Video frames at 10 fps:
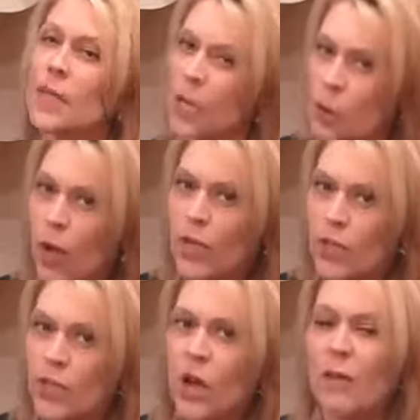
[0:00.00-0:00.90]
And I want
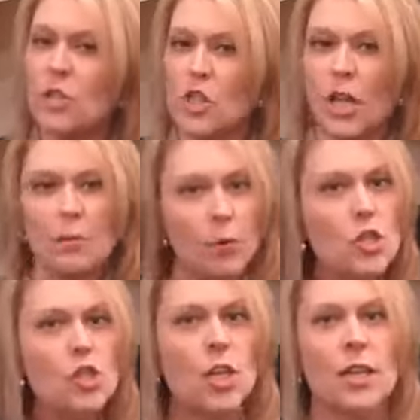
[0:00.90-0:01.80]
you to know how much I
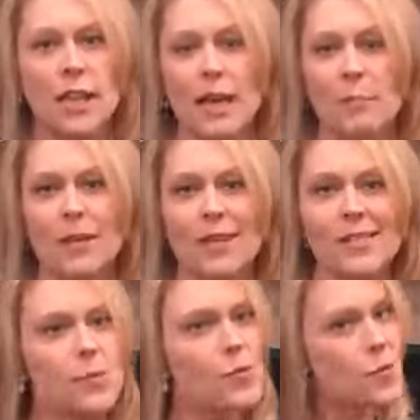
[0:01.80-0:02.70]
appreciate that,
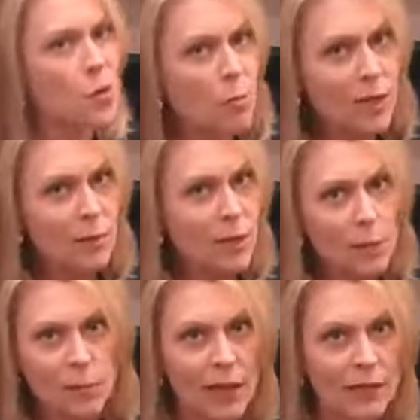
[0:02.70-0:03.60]
because there's so many
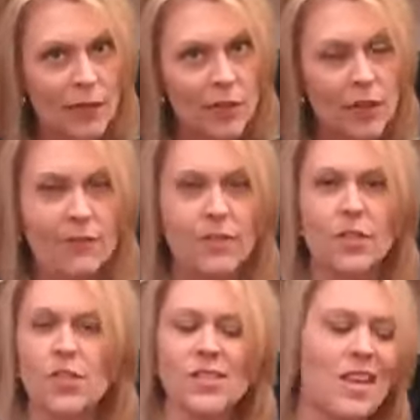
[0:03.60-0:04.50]
people out there in life
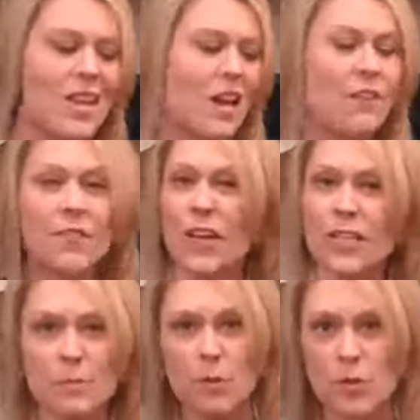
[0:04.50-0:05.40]
that are just
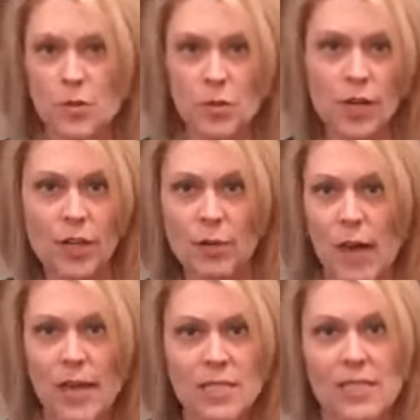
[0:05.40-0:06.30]
afraid to pull the trigger and
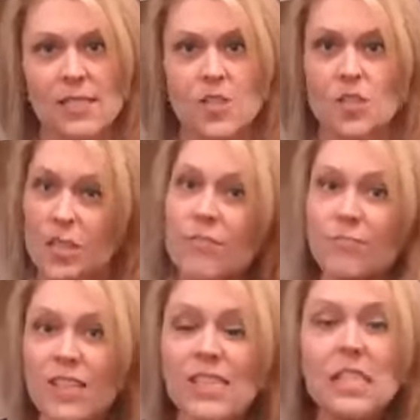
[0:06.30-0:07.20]
make a decision, and
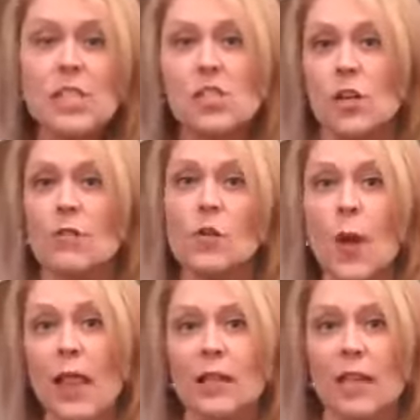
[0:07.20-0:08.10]
that's going to serve you
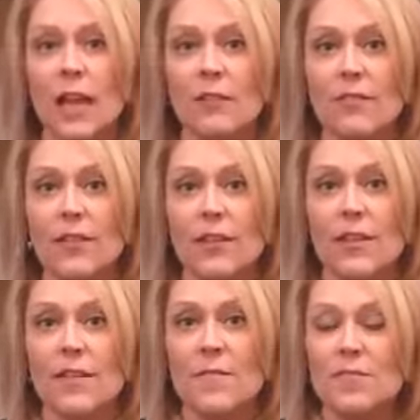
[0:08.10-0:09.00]
well in life.
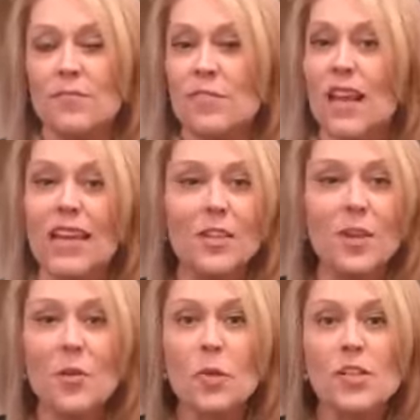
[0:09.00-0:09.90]
And I
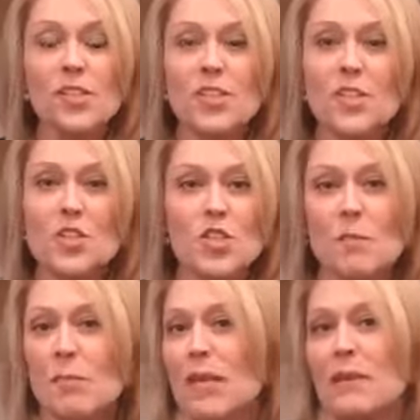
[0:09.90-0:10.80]
noticed
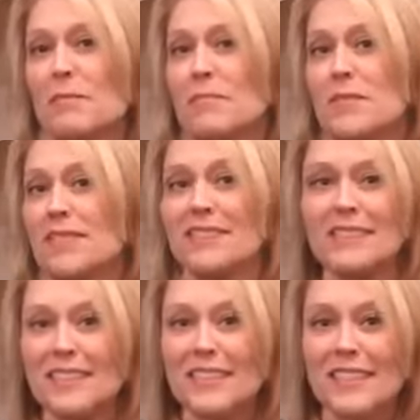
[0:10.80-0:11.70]
she beamed.
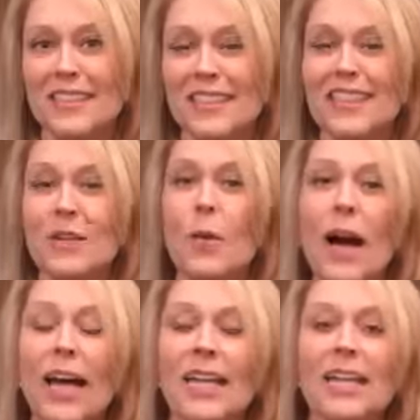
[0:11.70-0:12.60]

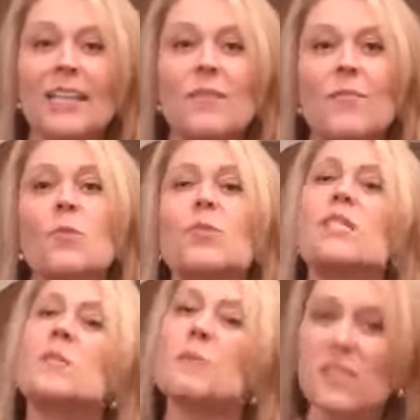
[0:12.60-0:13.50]
Why? It
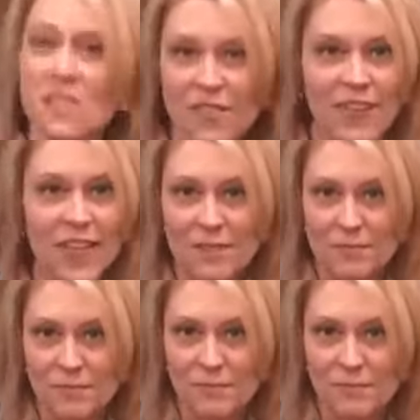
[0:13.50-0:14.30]
was specific.